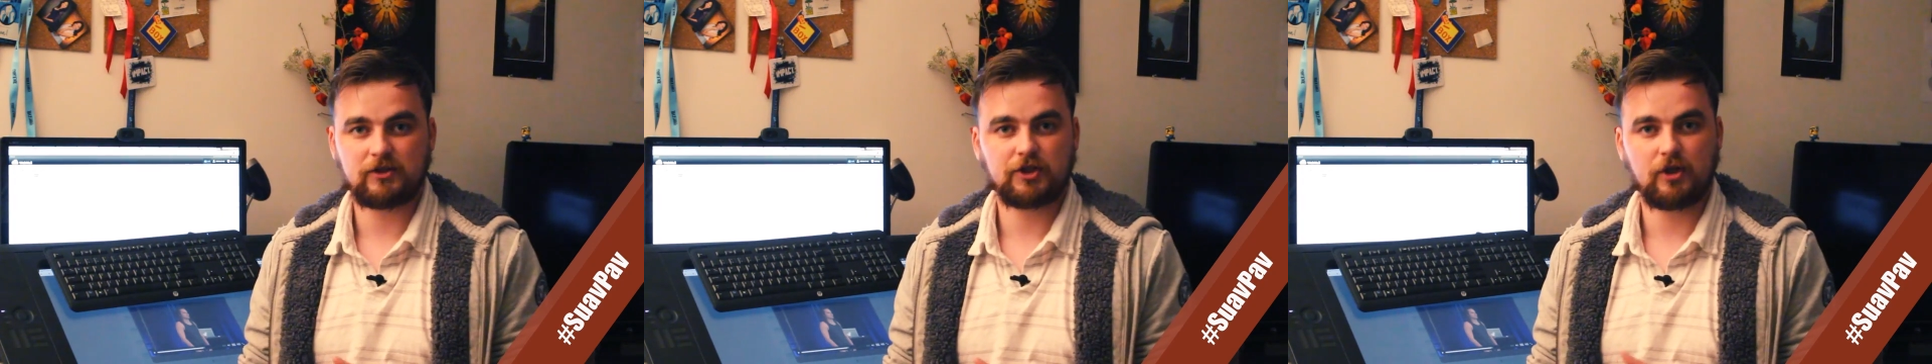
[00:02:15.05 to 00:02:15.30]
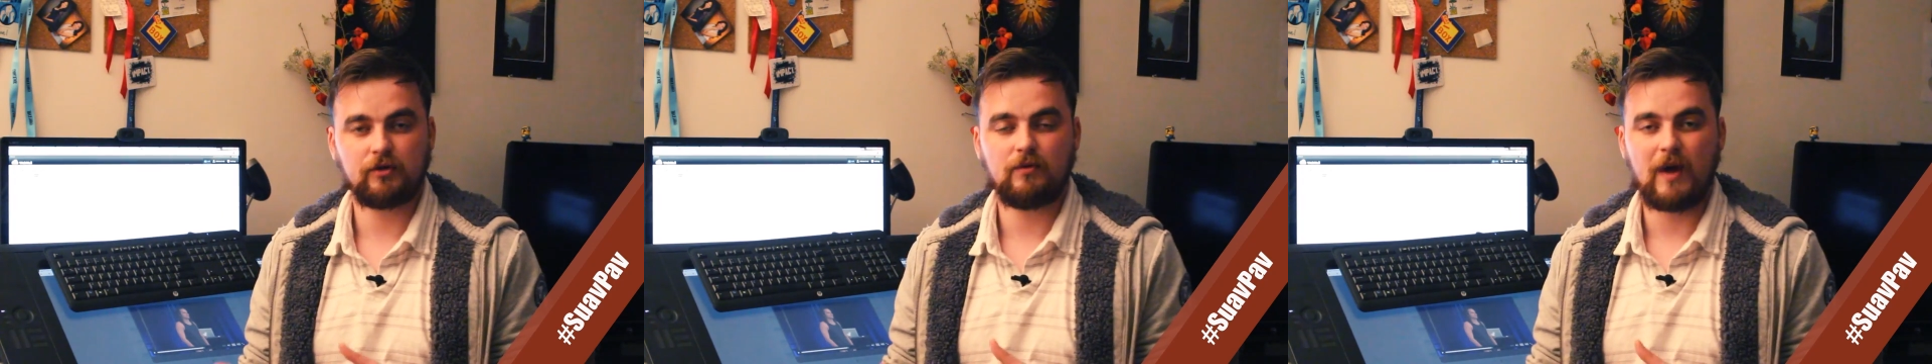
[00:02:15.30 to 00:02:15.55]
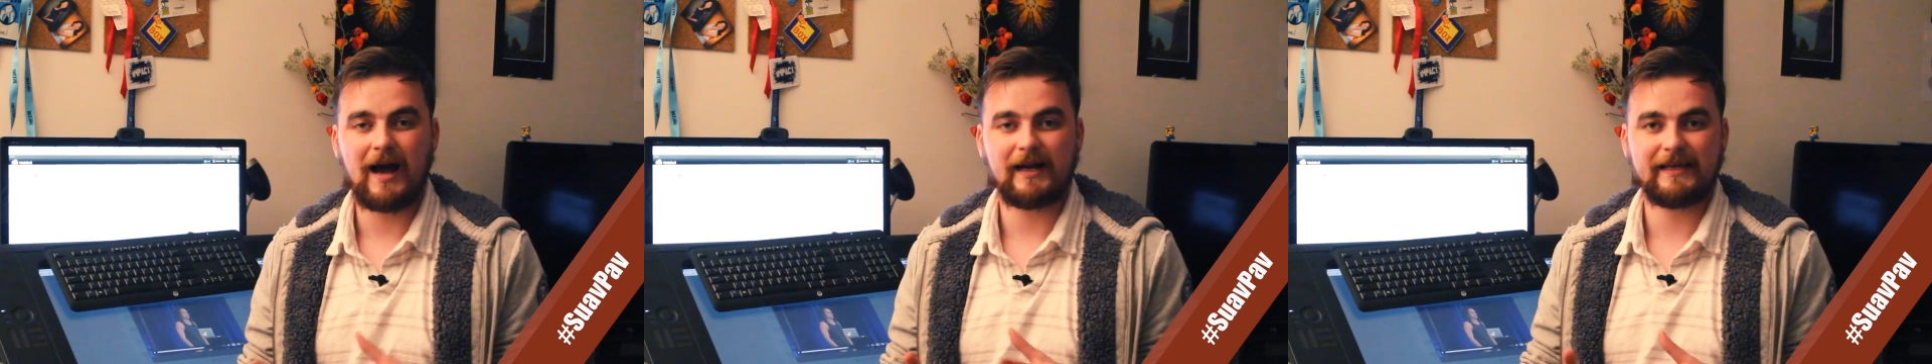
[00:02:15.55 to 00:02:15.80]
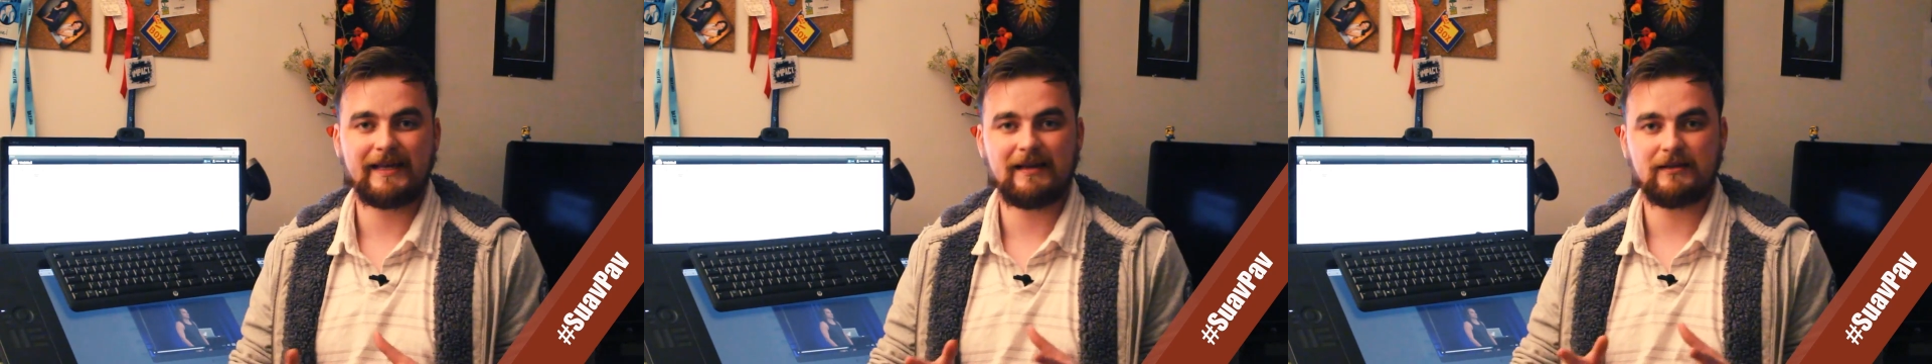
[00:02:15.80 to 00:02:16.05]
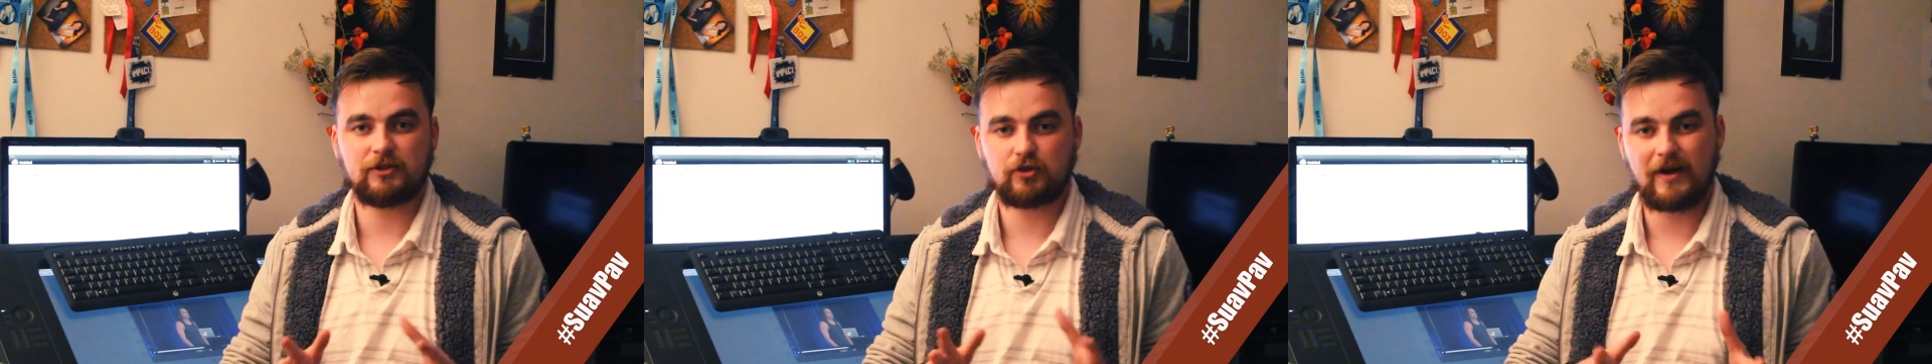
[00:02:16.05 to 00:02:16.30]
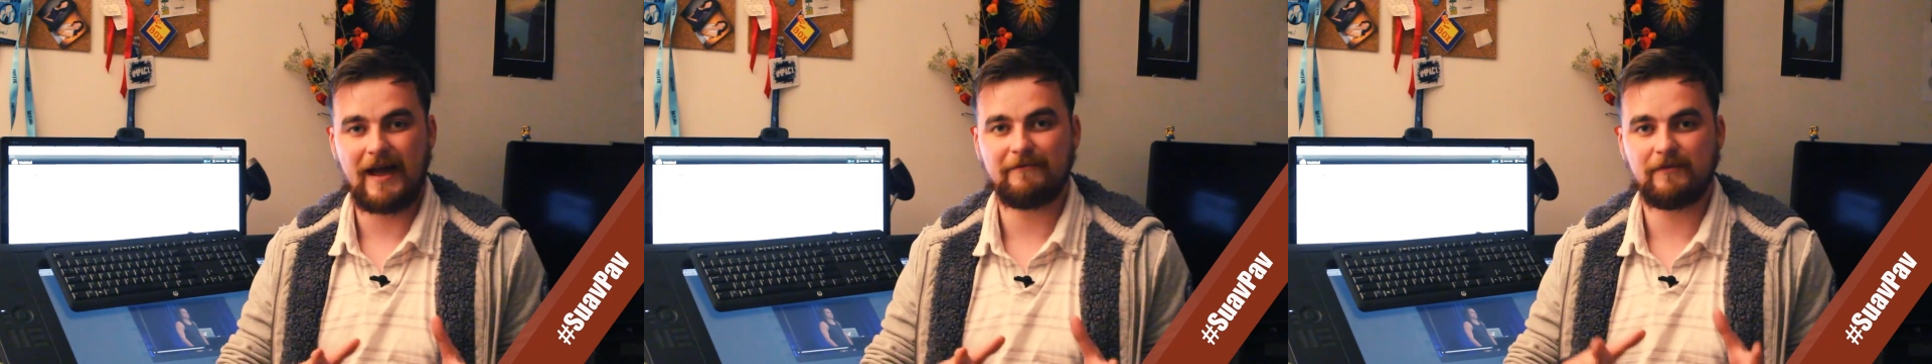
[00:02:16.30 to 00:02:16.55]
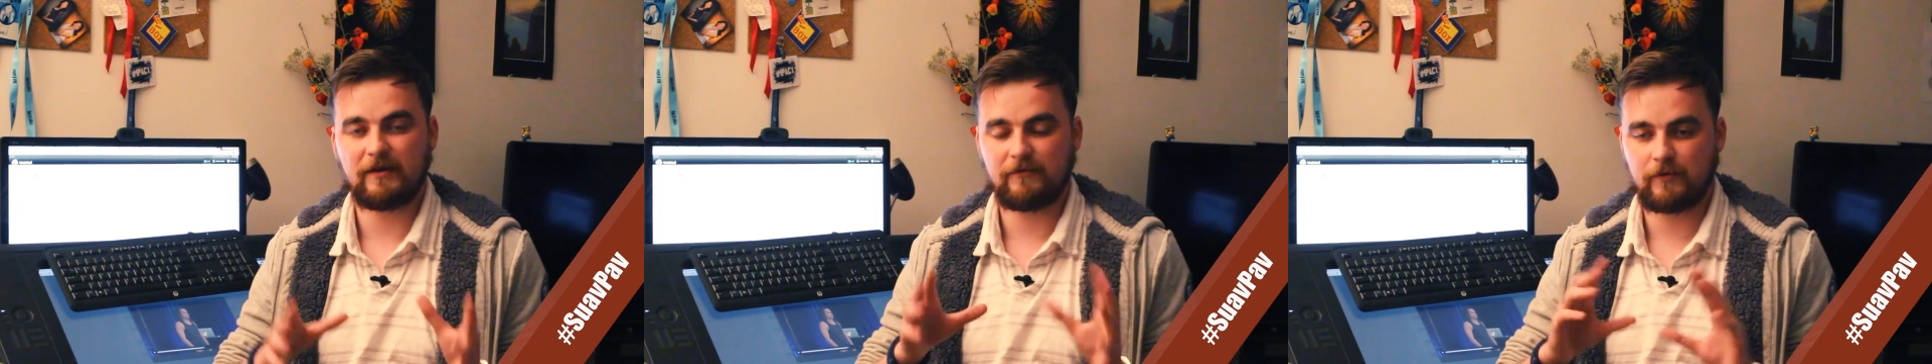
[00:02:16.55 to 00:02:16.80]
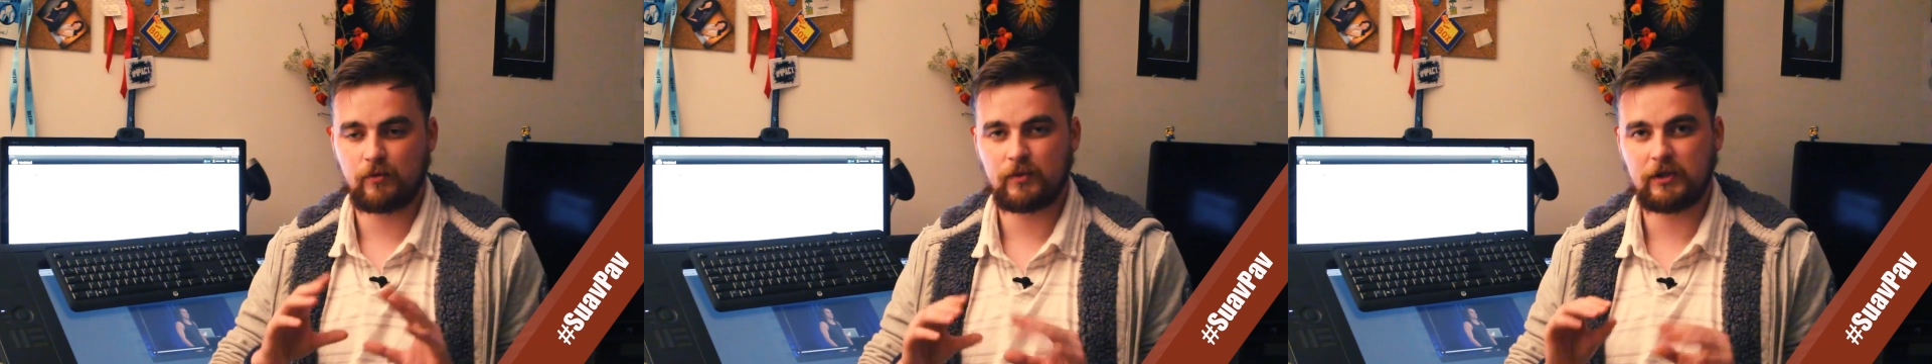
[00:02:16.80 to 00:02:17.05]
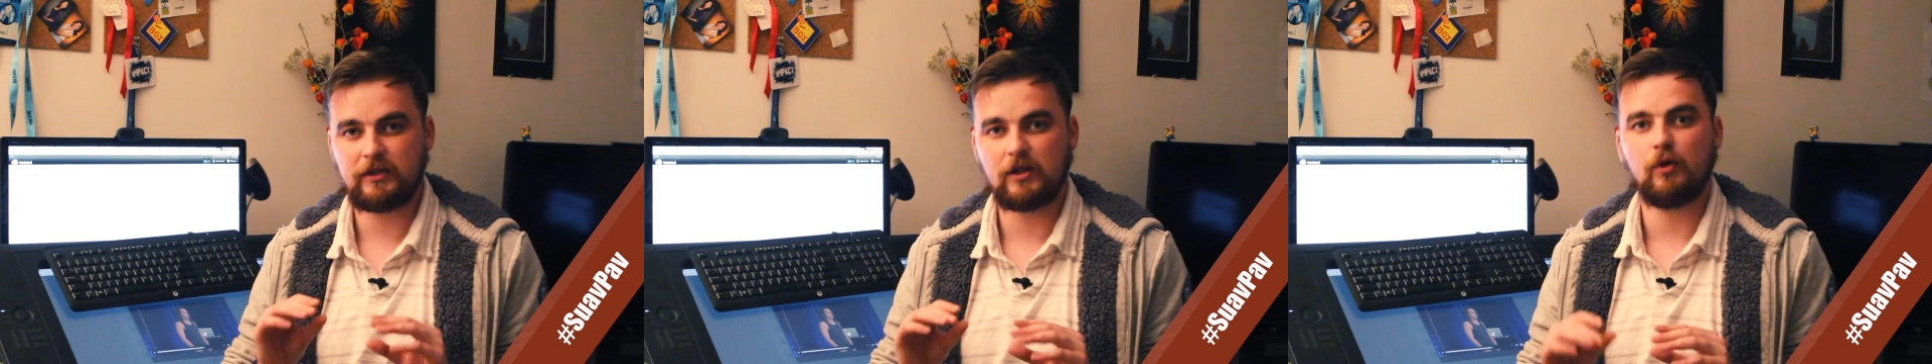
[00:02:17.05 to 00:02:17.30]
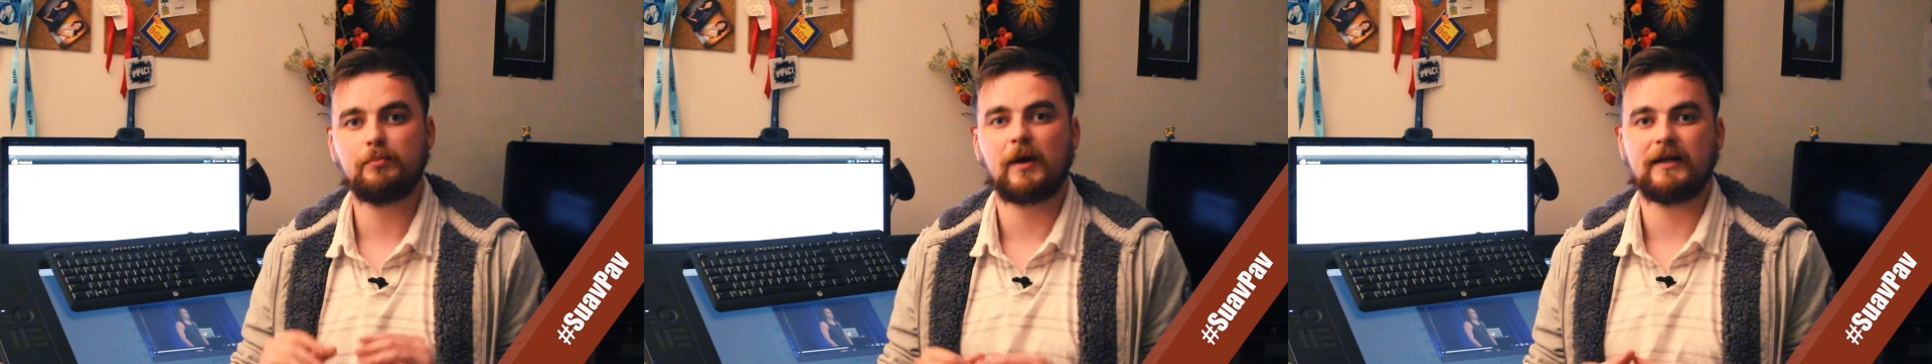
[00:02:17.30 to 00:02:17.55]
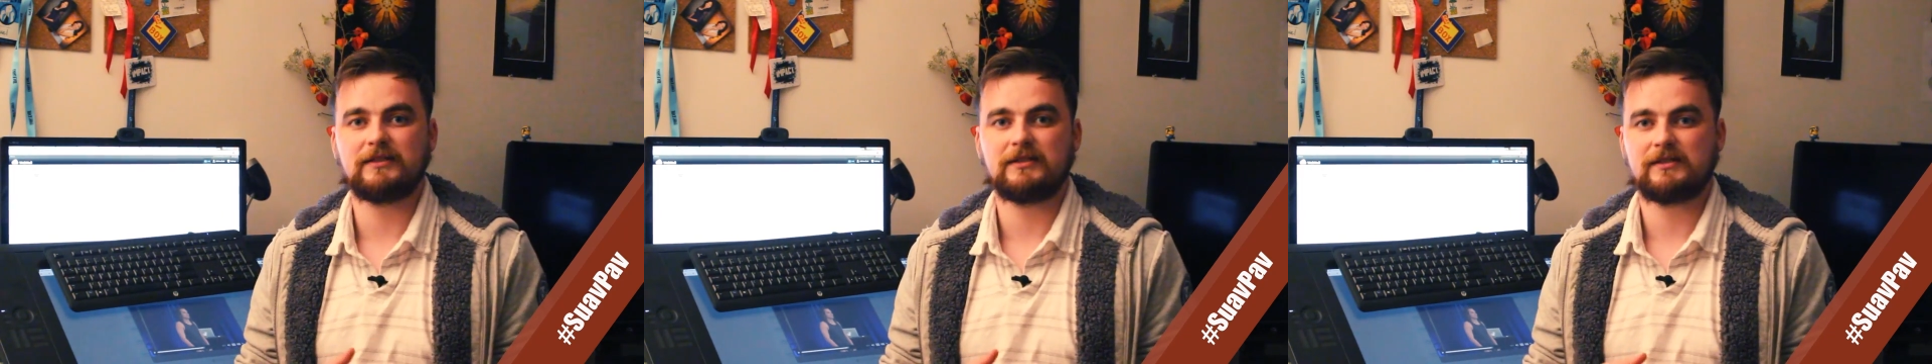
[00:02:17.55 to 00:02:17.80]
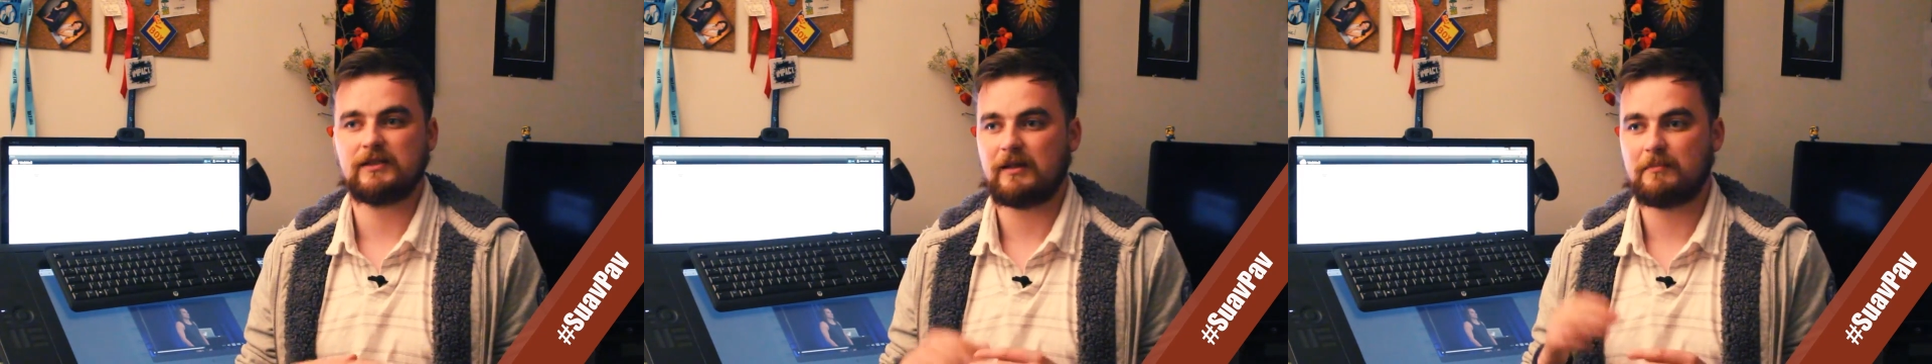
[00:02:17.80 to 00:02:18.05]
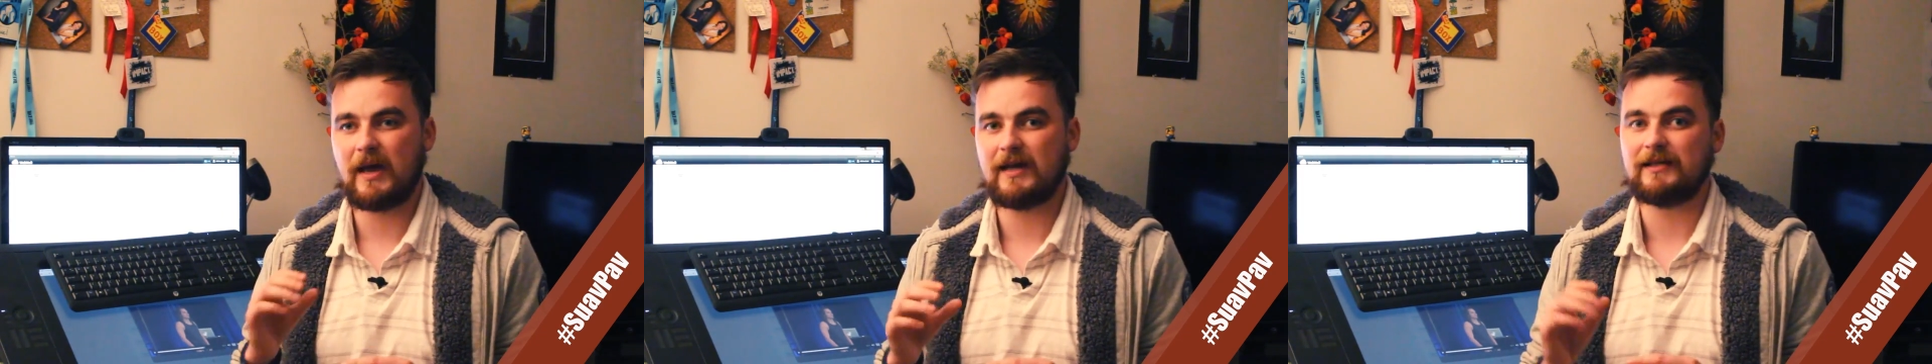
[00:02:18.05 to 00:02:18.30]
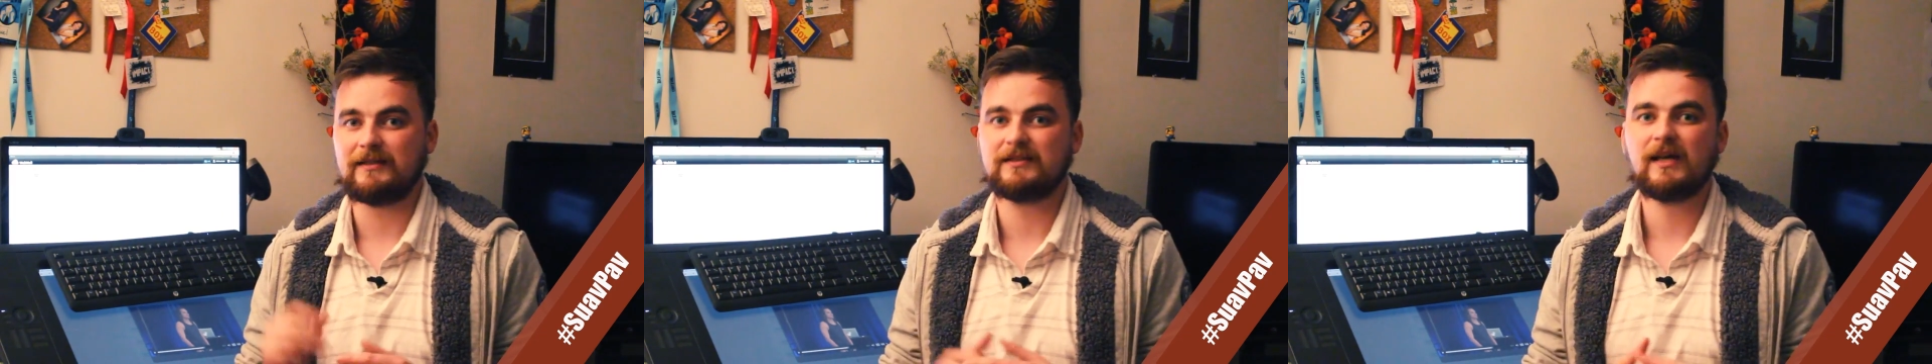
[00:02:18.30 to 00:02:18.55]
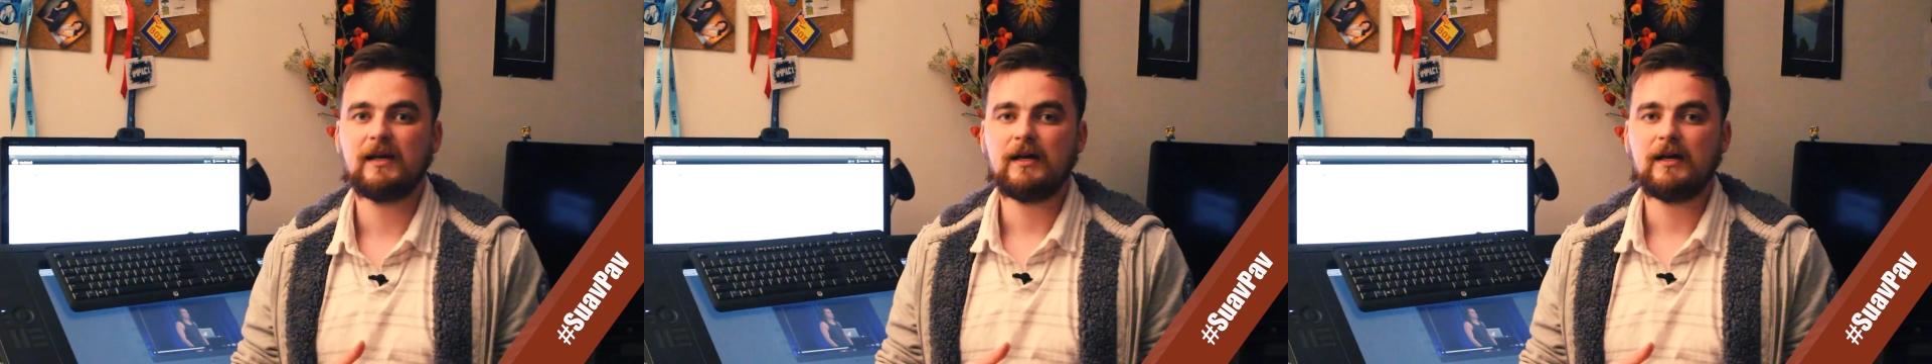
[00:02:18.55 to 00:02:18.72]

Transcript: show you how to get traffic for really low prices, like pennies.